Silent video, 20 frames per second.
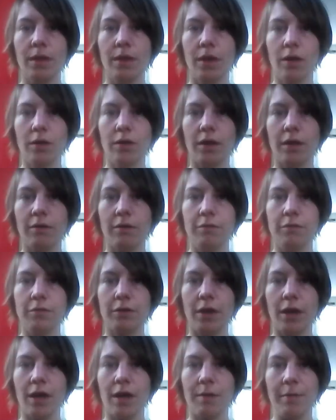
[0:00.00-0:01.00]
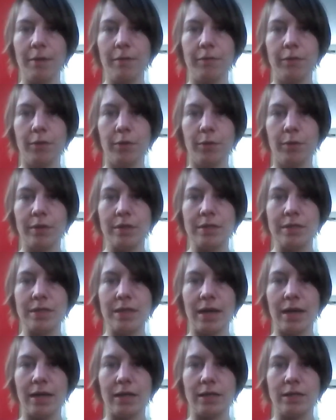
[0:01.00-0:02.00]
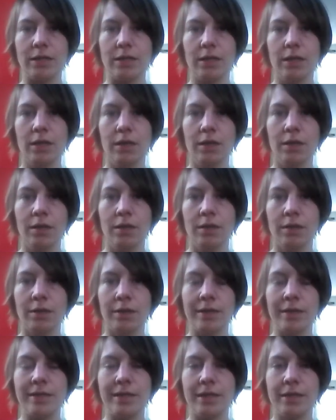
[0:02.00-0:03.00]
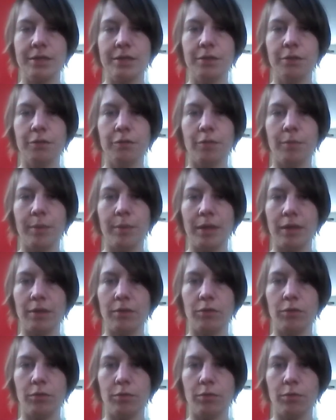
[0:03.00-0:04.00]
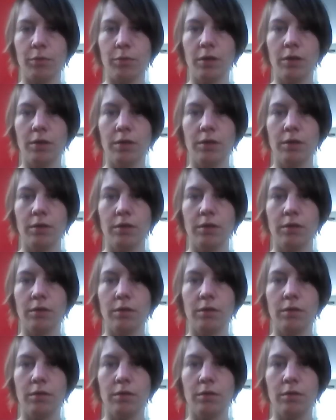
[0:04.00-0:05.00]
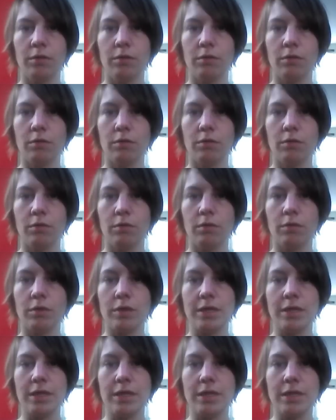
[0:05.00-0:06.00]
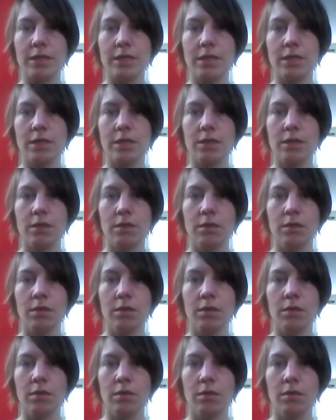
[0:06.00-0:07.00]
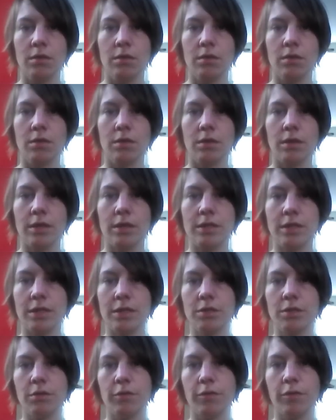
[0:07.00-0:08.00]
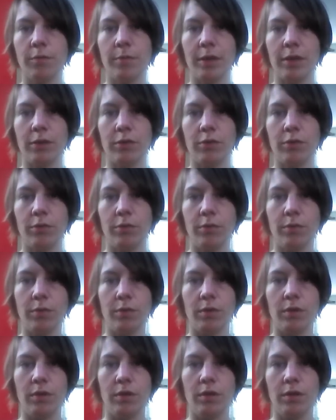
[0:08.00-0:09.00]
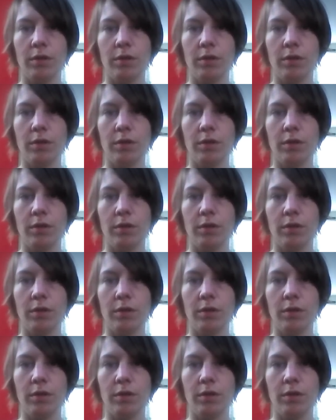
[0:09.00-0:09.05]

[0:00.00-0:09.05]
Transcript: lot of time I've noticed that it's easier for me to resist. It's easier for me to